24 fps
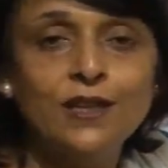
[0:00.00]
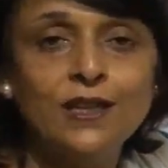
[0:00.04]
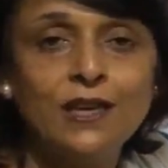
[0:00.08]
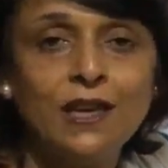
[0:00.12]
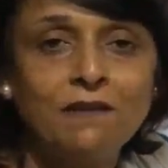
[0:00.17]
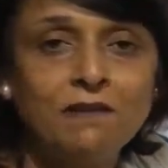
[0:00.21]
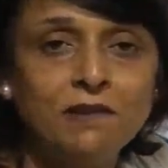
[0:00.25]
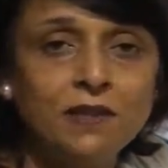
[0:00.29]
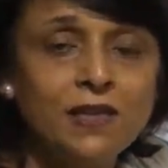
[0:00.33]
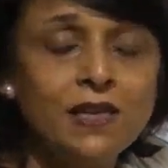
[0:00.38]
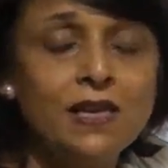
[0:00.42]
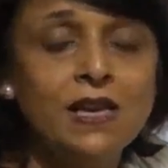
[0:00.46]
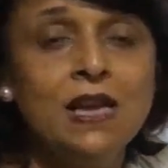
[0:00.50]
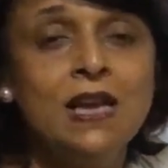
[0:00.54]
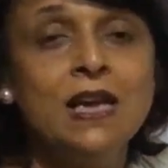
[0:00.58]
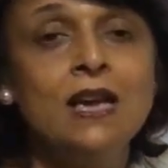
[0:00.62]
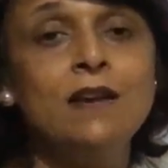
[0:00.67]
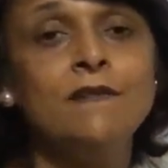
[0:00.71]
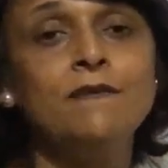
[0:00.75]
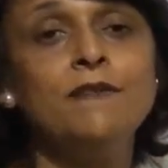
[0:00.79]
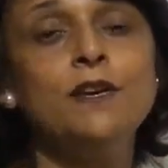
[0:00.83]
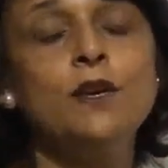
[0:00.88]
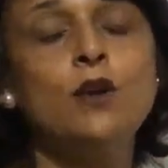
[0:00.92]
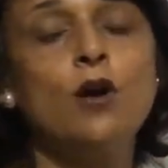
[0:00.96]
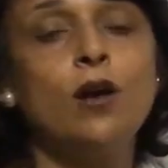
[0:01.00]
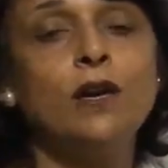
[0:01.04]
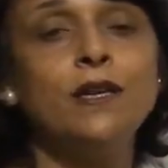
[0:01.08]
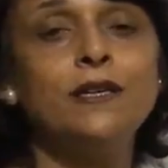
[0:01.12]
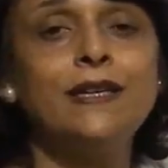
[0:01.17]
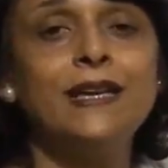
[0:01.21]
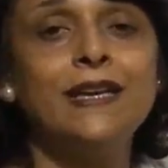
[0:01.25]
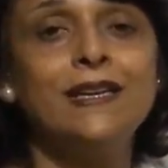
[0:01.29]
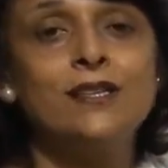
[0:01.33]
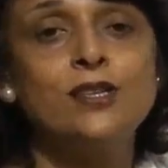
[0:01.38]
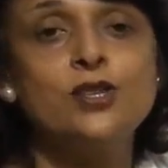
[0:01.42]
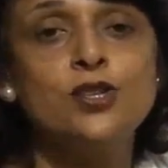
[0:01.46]
level, we call
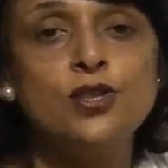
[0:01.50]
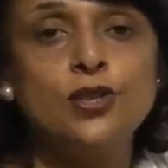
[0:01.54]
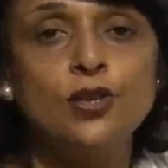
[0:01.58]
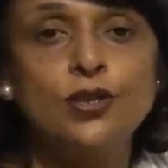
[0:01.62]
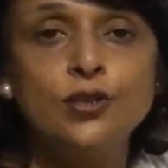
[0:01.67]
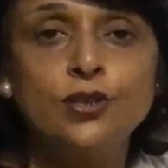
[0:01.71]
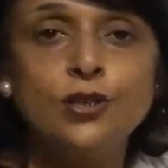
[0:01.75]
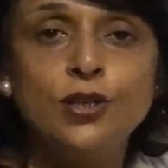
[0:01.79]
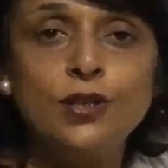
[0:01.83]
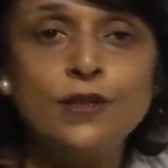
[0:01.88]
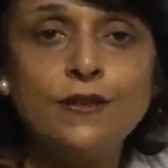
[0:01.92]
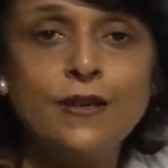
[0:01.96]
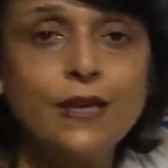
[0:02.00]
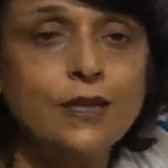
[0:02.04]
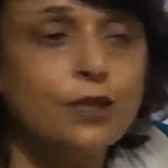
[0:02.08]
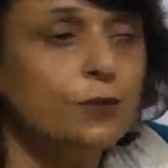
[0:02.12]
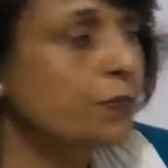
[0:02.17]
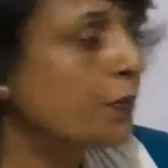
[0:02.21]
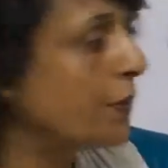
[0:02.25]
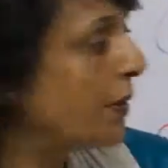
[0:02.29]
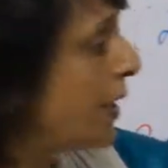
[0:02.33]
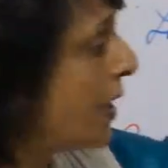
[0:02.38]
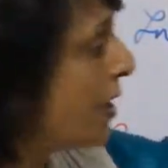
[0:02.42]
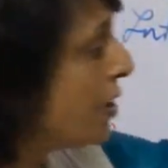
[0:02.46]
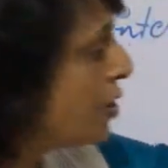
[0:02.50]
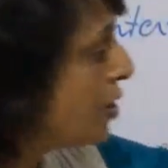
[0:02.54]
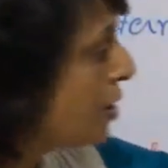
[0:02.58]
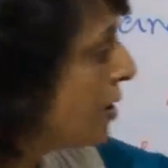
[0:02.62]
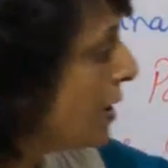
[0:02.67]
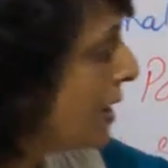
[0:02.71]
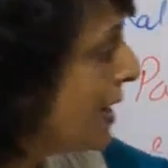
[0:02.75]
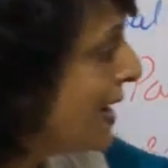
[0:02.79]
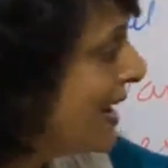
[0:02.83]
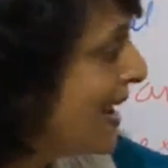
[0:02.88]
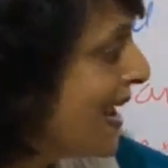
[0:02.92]
it external respiration,